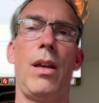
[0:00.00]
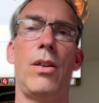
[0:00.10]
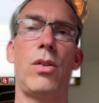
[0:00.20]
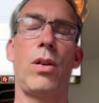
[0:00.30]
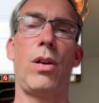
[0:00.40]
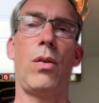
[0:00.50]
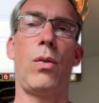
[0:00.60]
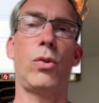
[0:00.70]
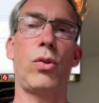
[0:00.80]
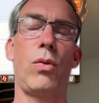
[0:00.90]
It's
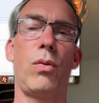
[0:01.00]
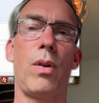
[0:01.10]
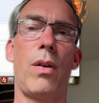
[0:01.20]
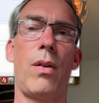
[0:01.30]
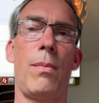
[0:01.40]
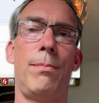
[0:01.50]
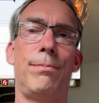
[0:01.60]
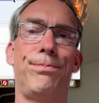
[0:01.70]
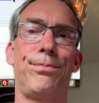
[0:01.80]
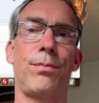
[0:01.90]
also
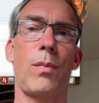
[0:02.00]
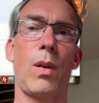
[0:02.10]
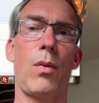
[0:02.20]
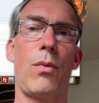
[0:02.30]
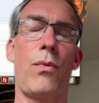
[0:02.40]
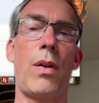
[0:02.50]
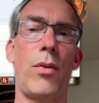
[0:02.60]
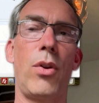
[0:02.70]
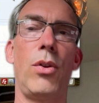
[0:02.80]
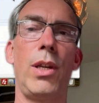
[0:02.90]

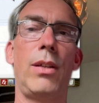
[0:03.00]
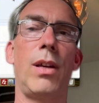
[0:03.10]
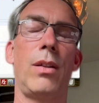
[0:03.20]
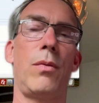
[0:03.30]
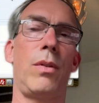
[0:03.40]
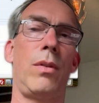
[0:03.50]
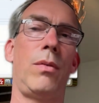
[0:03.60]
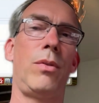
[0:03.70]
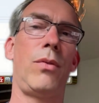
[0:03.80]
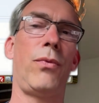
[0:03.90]
very unique that
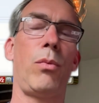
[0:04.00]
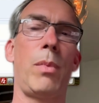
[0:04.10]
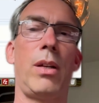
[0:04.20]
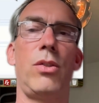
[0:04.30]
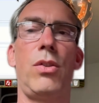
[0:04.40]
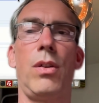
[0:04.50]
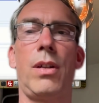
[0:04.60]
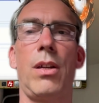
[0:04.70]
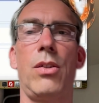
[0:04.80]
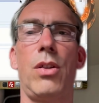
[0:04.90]
the font
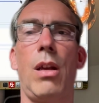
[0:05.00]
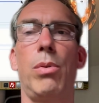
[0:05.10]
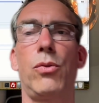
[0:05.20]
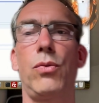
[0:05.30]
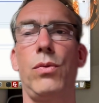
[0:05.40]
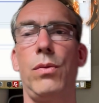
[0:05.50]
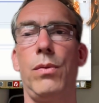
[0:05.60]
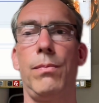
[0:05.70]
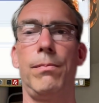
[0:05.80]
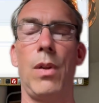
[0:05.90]
manager is able
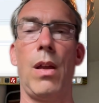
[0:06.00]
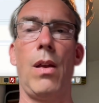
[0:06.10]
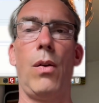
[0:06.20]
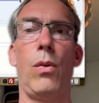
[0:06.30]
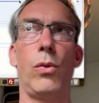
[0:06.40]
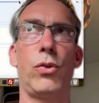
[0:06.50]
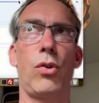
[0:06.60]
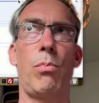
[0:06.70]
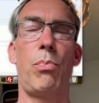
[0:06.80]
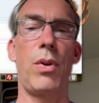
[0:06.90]
to also